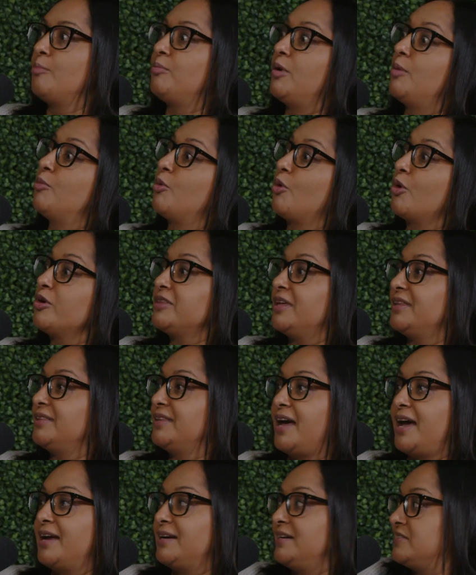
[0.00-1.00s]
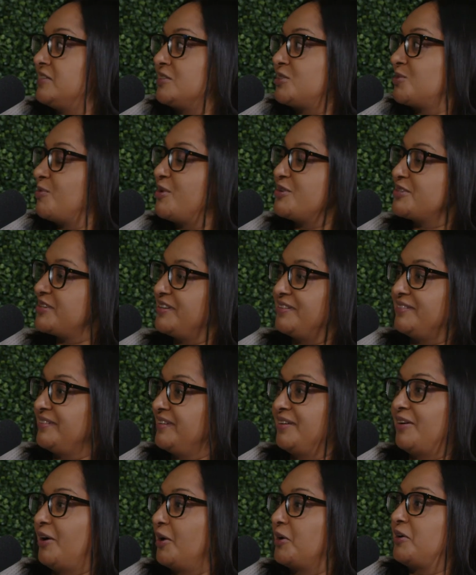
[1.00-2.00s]
but more than that, it just wasn't
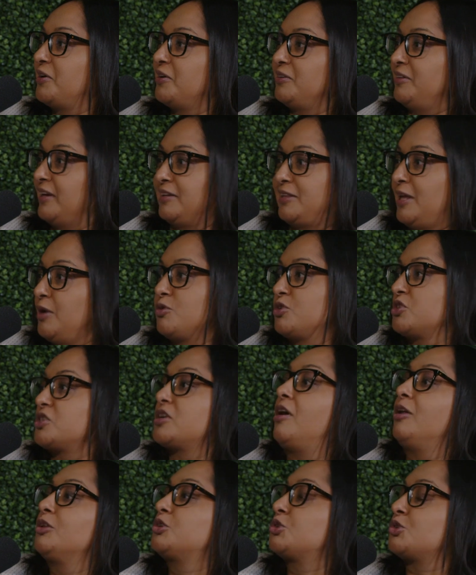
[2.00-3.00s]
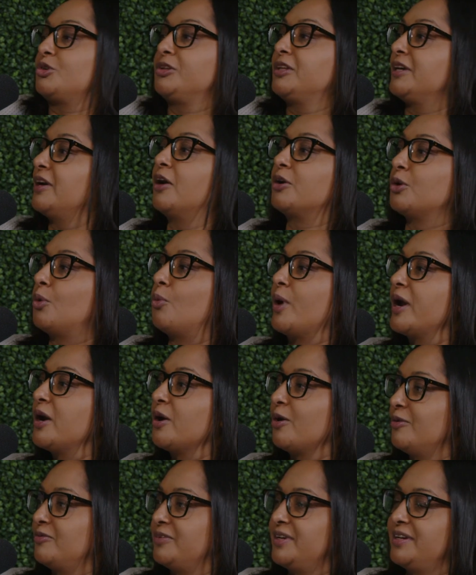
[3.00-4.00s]
a, like they were just culturally
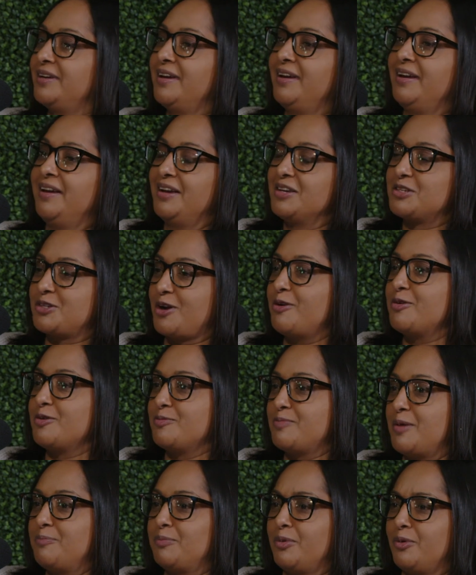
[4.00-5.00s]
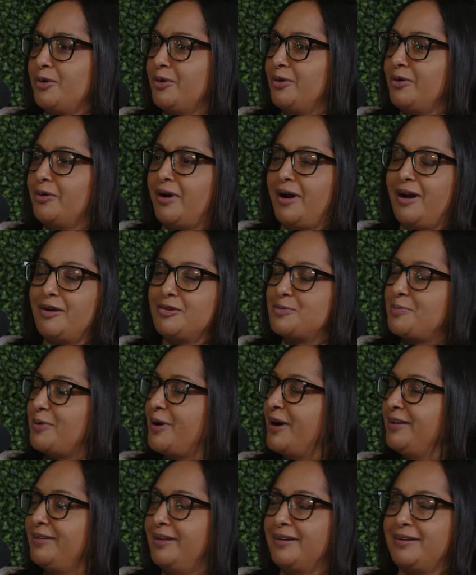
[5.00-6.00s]
unaware of it. So I remember I was
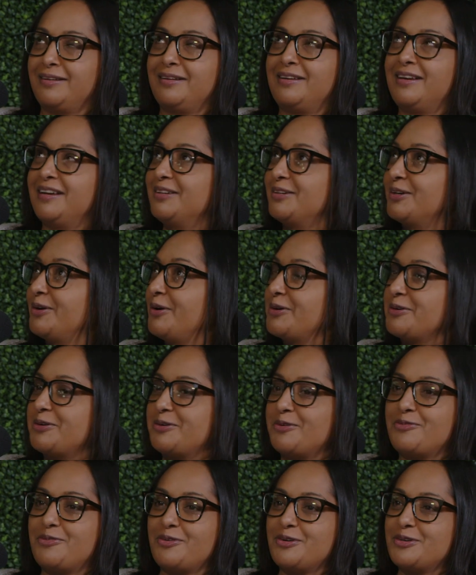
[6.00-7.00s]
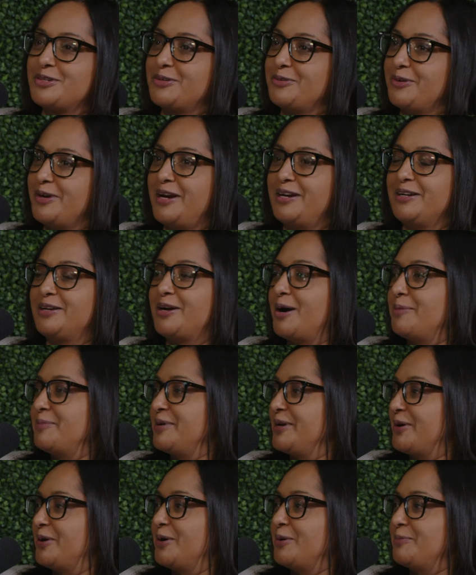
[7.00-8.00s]
probably like in kindergarten or first grade,
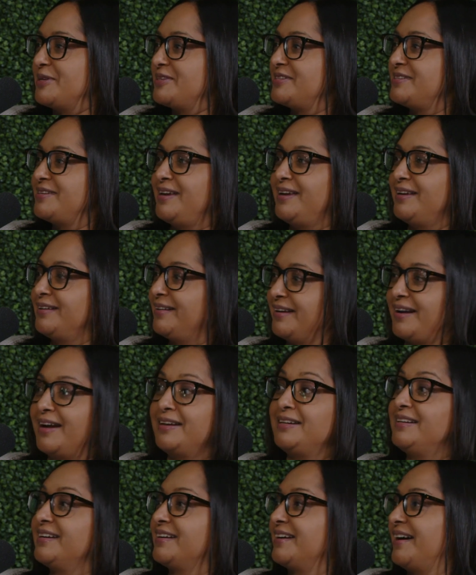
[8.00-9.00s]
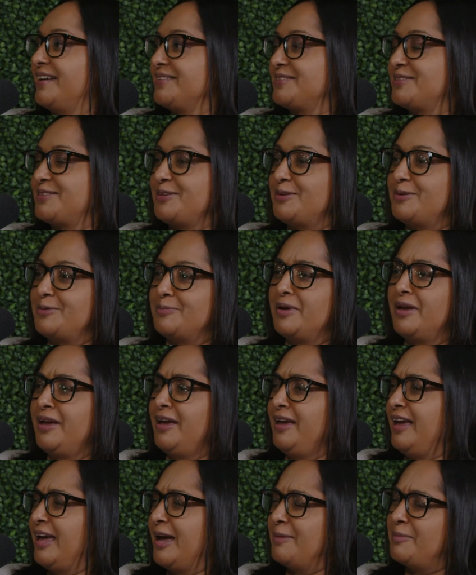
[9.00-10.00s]
coming home and saying like I need a costume,
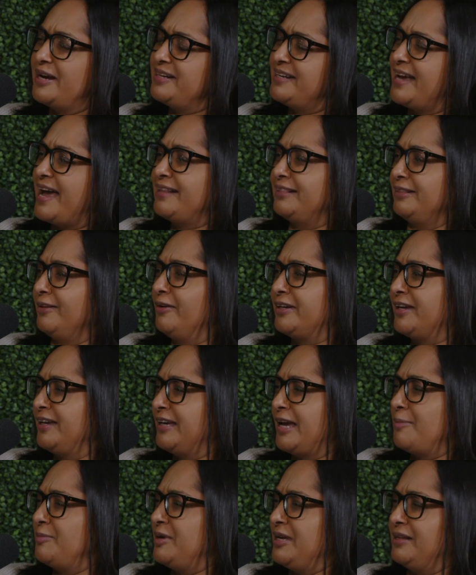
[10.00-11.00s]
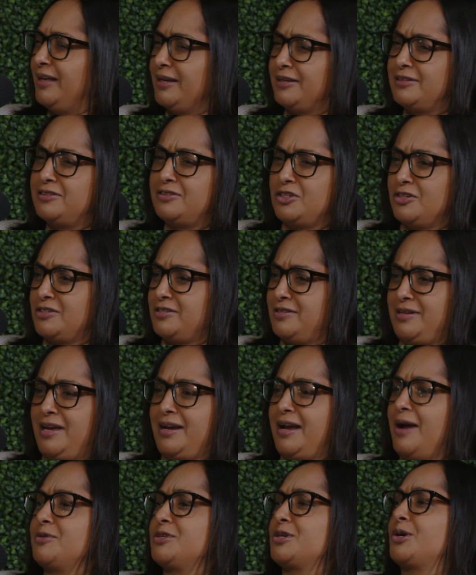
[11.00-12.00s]
and my dad looking at me like just
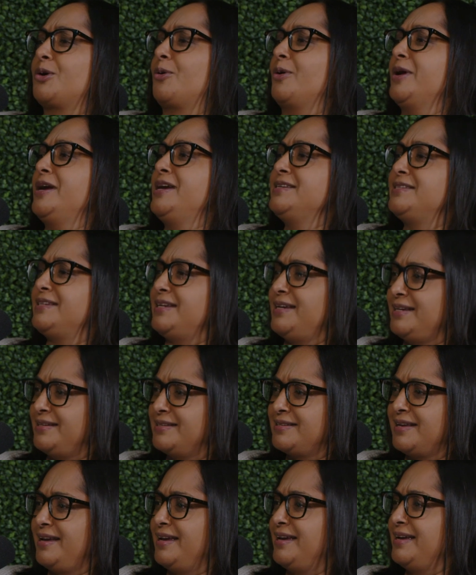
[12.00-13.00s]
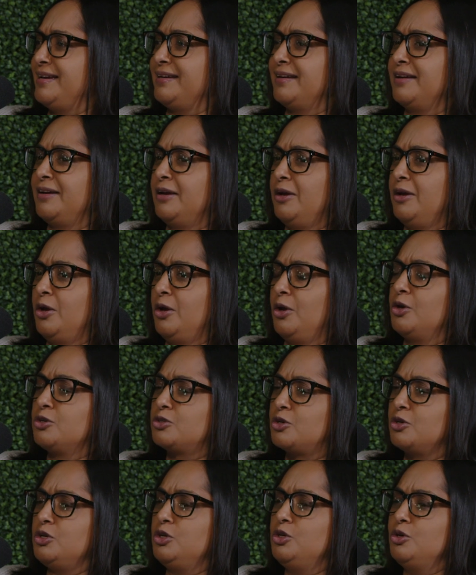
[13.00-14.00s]
like I was crazy, saying.
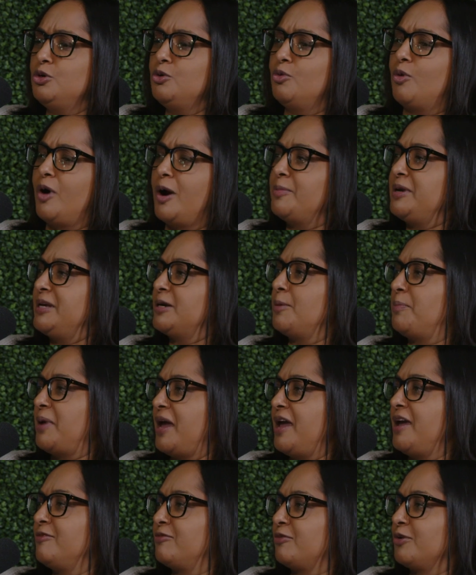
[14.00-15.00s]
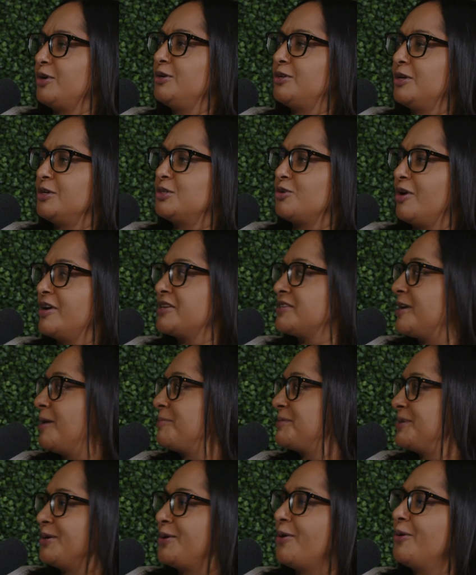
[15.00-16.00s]
So you want me to pay for you to dress
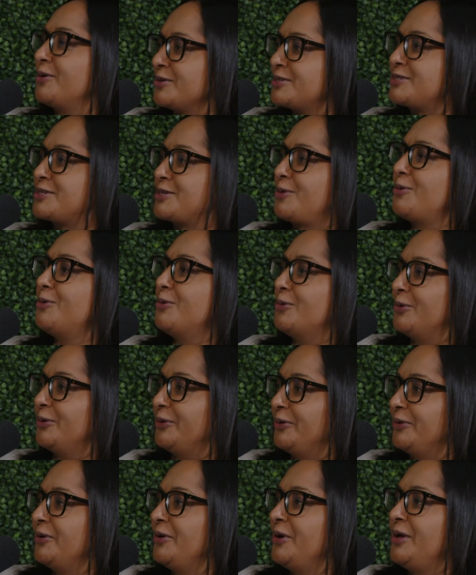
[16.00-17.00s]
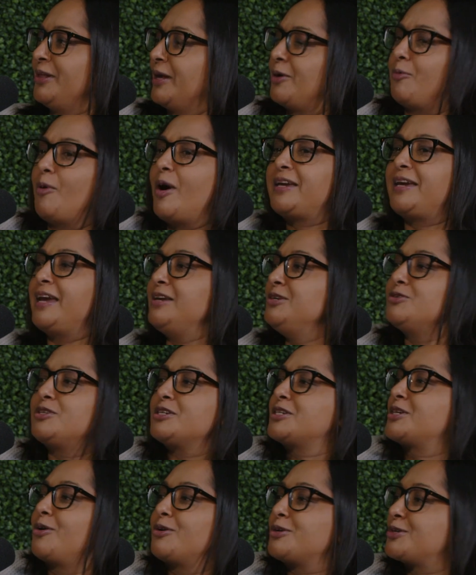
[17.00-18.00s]
up to go to school? like, why can't you
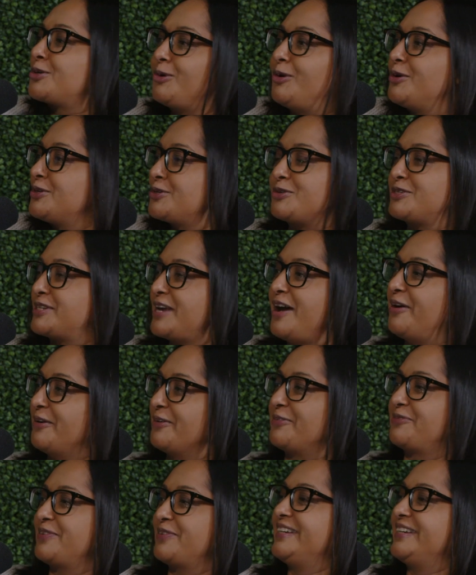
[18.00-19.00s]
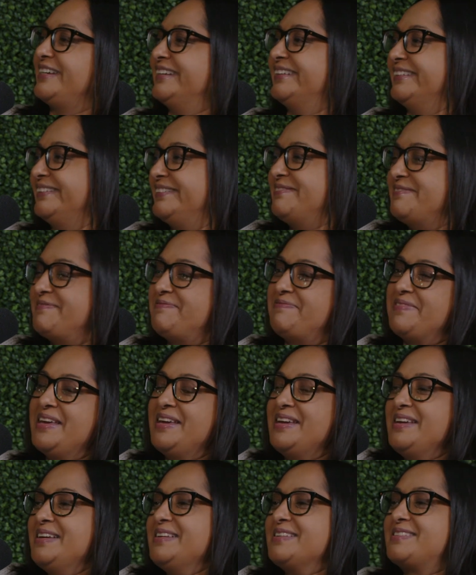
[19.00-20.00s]
just go to school as yourself? You know?
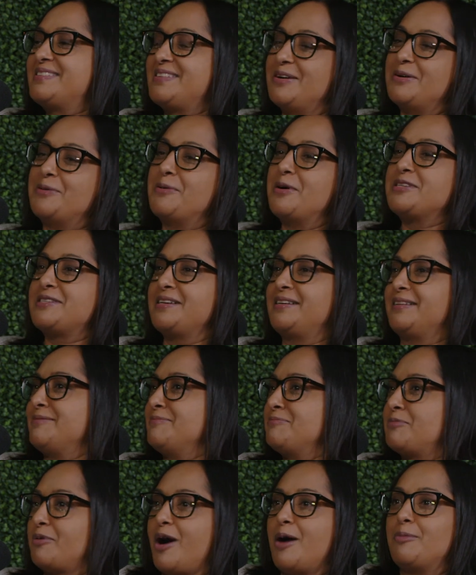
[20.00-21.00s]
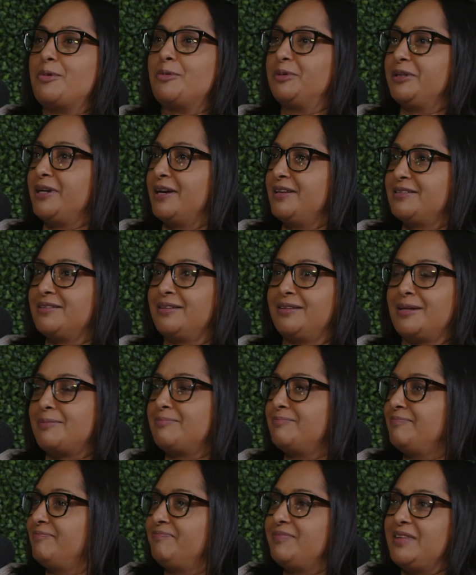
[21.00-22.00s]
So it wasn't probably until like
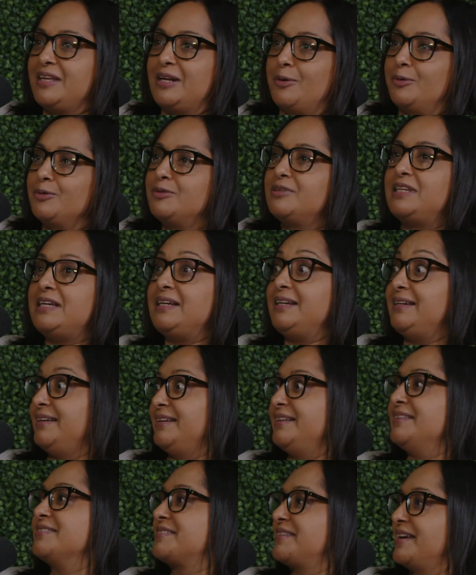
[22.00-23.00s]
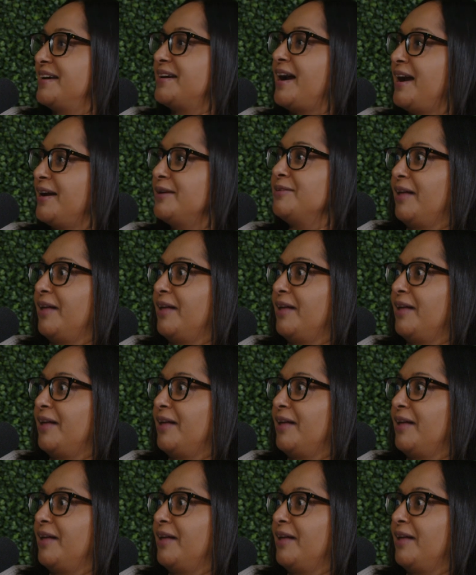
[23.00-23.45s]
you know teens that I